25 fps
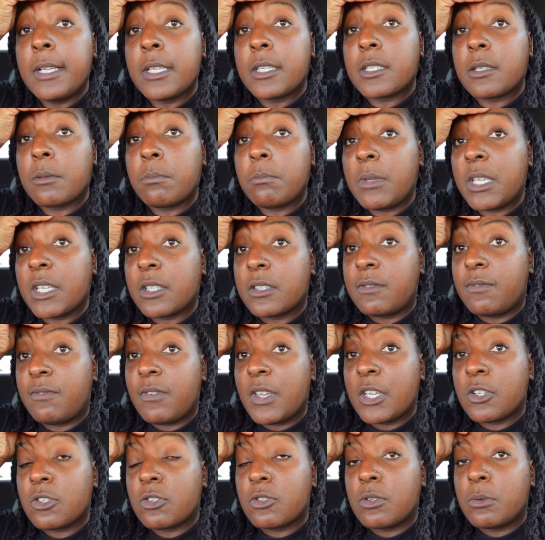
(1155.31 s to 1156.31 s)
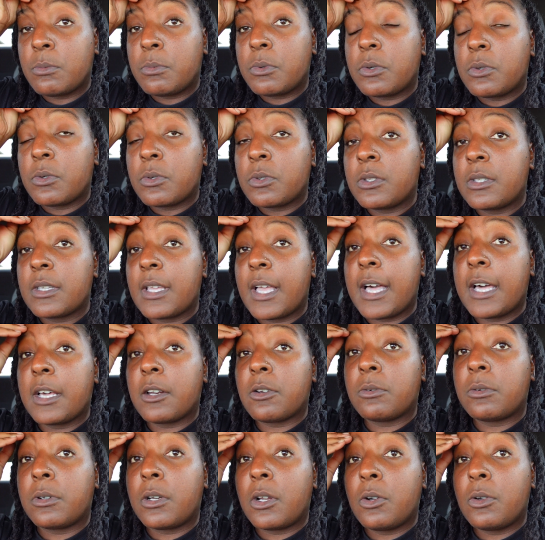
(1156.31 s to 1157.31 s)
some mixed vegetables. I
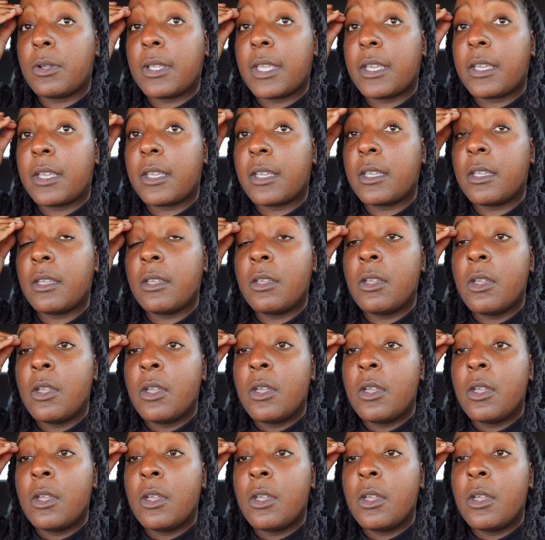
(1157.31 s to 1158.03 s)
don't know yet.